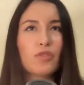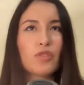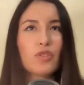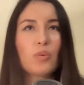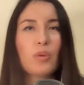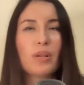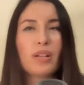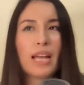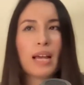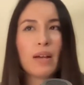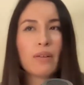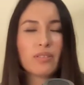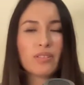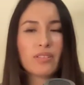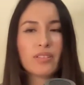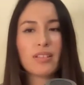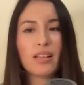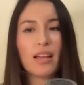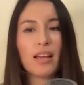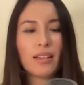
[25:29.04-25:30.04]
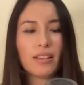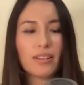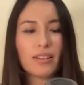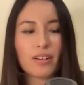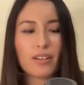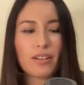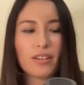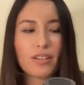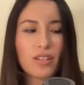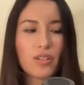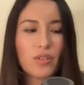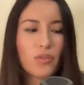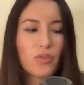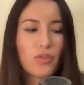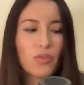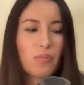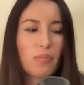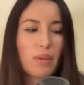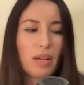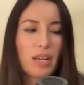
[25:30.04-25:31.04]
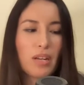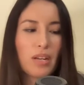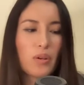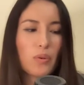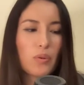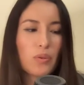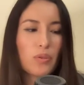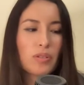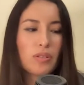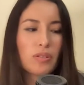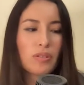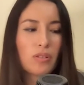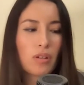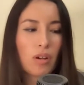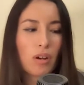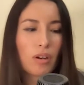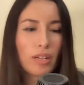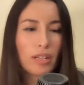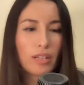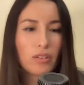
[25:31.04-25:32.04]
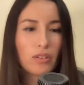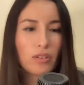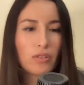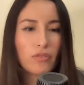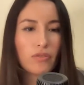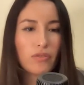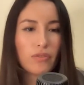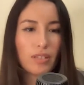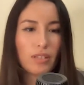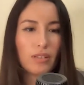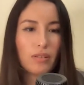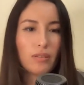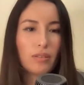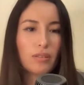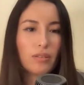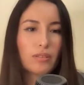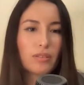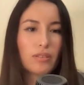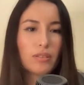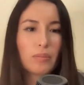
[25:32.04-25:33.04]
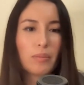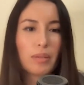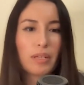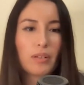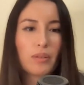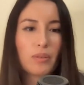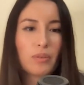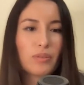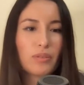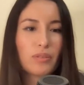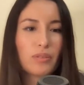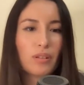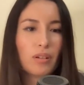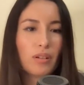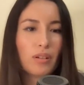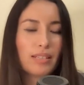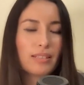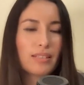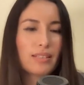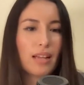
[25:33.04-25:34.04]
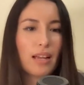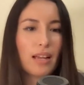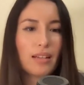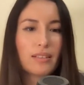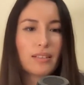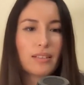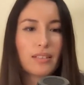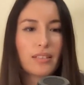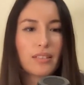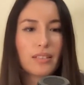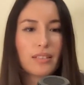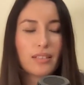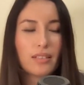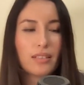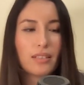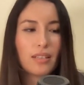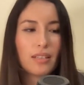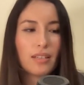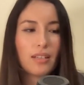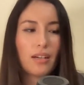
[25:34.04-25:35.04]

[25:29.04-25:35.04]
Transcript: to an outsider, you know, somebody who's not in your field, somebody who's not exactly